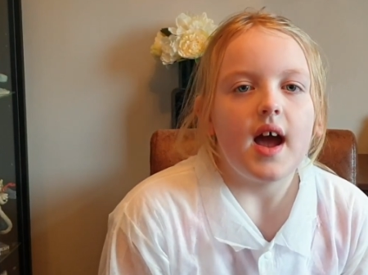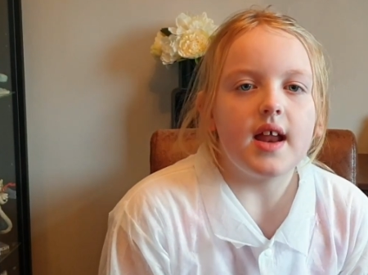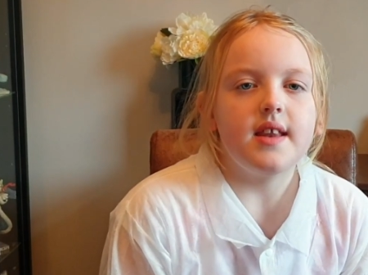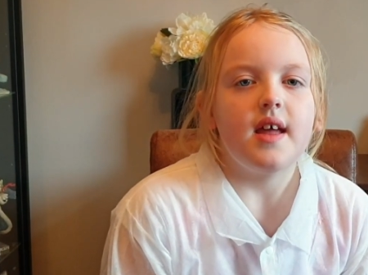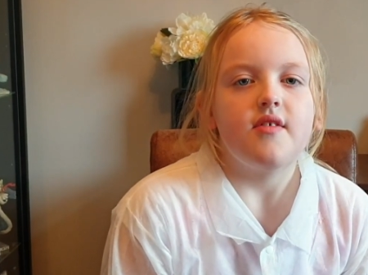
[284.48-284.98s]

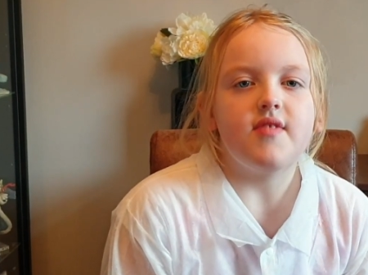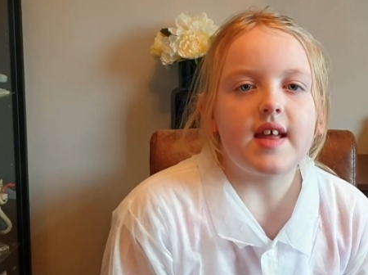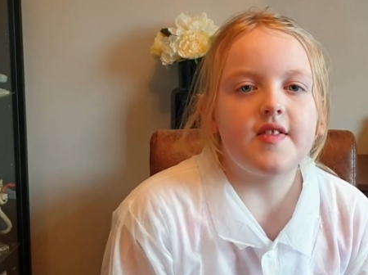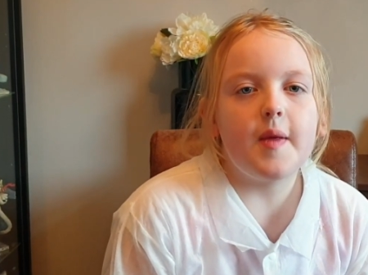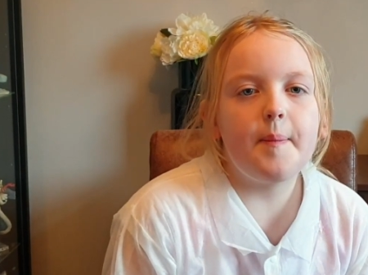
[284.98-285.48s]
and
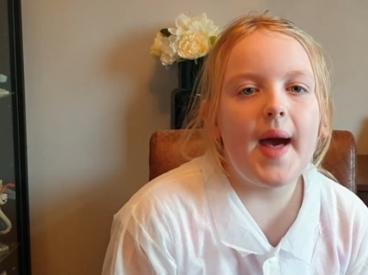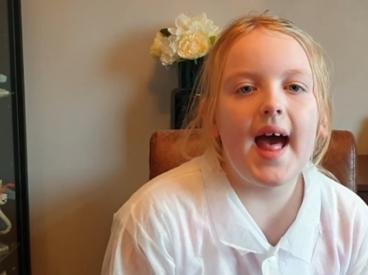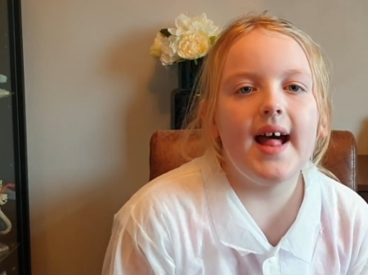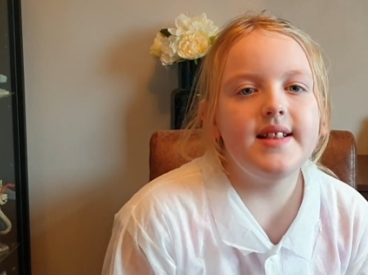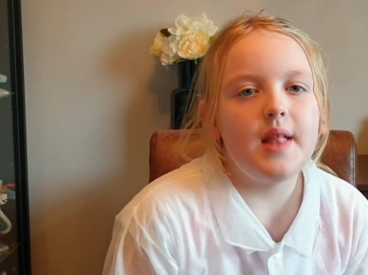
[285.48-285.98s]
ring the
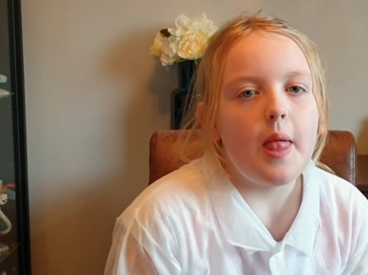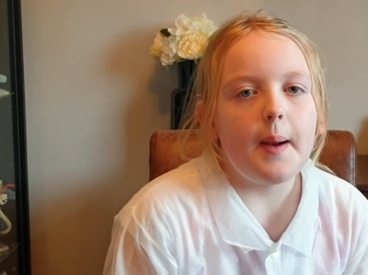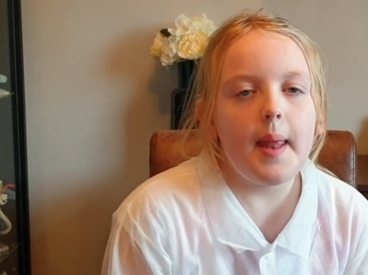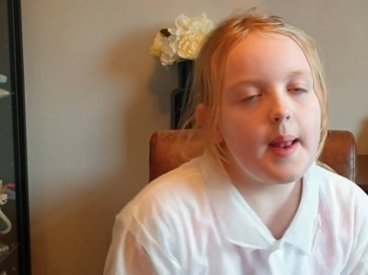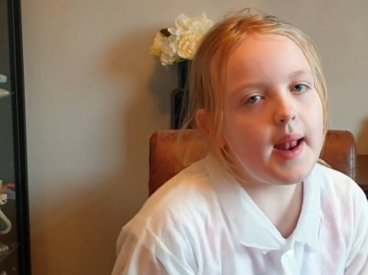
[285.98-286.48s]
bell.
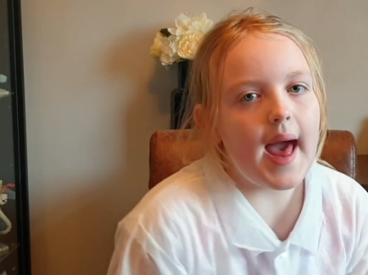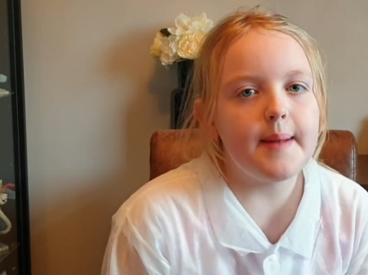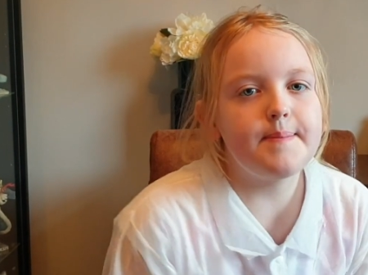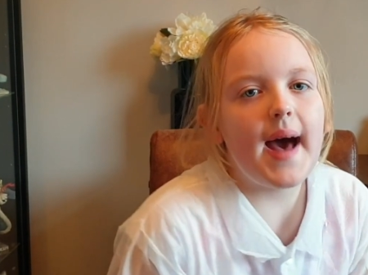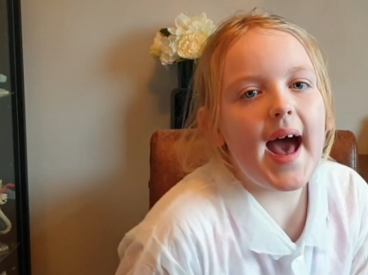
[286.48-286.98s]

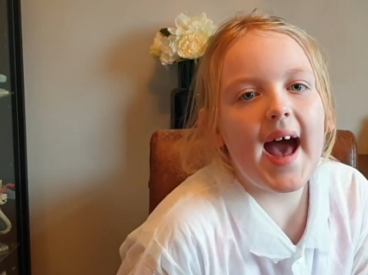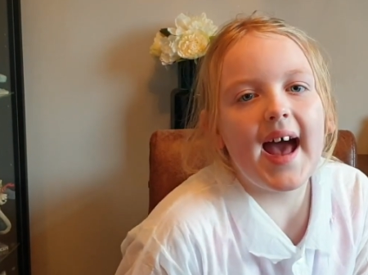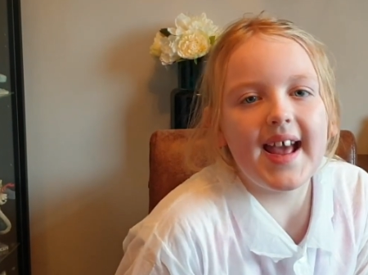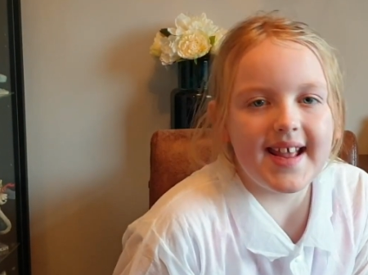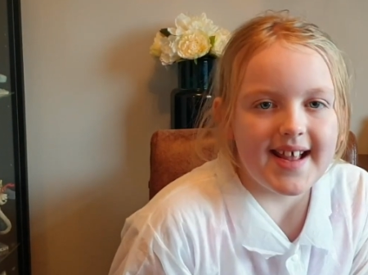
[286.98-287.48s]
And bye.